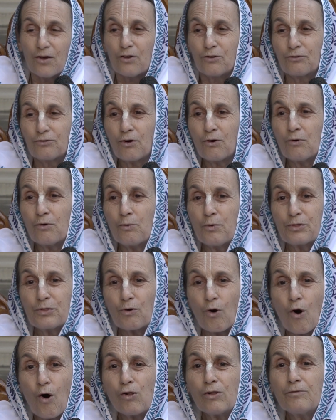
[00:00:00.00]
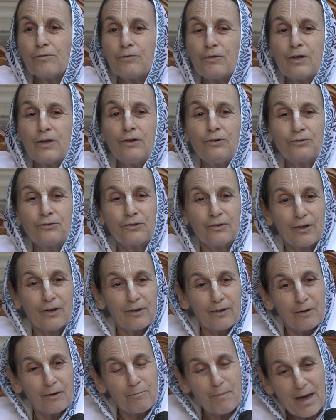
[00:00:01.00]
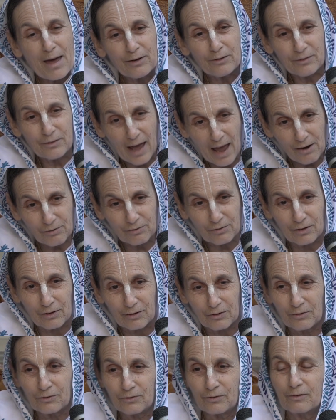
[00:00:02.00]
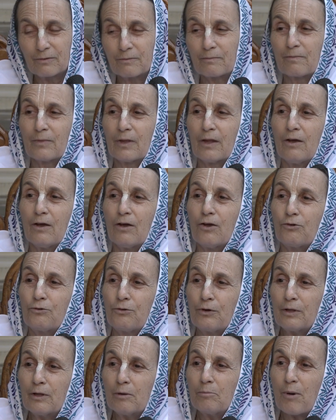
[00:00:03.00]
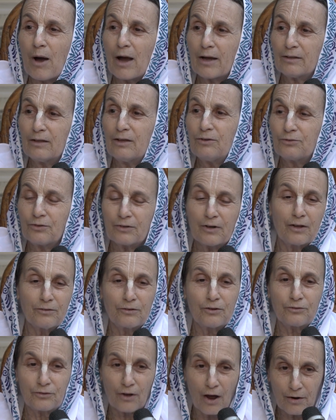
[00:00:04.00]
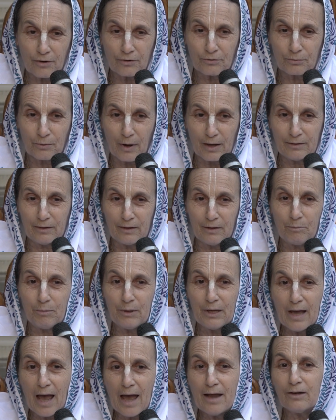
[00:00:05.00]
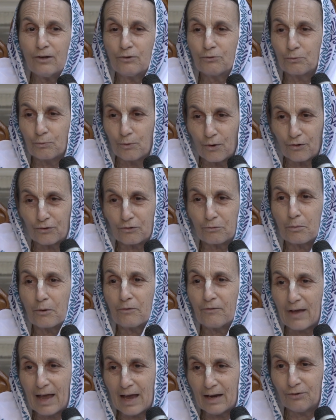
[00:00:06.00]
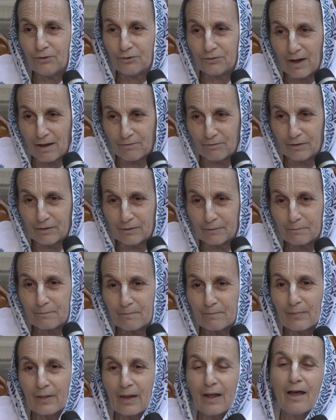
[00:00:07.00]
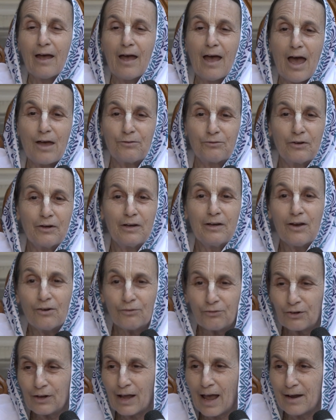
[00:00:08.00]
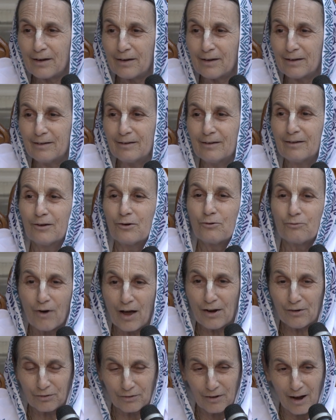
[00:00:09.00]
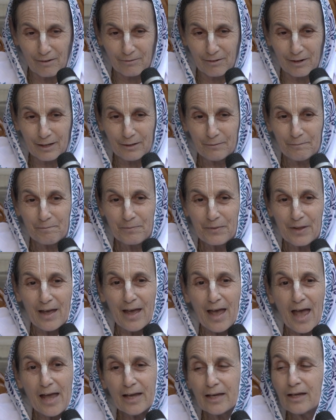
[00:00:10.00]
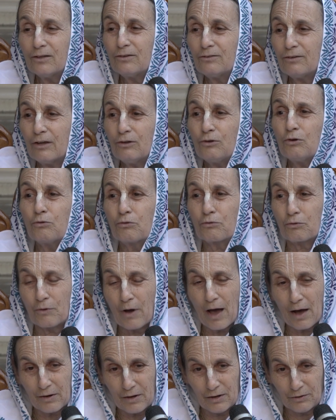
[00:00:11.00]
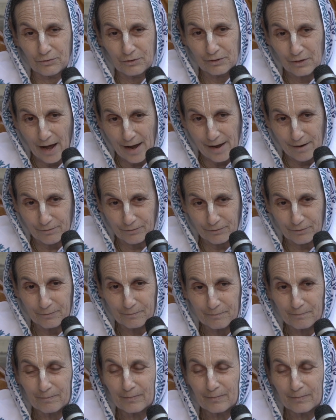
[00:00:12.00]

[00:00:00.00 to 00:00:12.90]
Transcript: So with all of these meditations, Srila Bhakti Siddhanta Saraswati began his worship of age 7 as an initiated Vaishnava and continued throughout his life.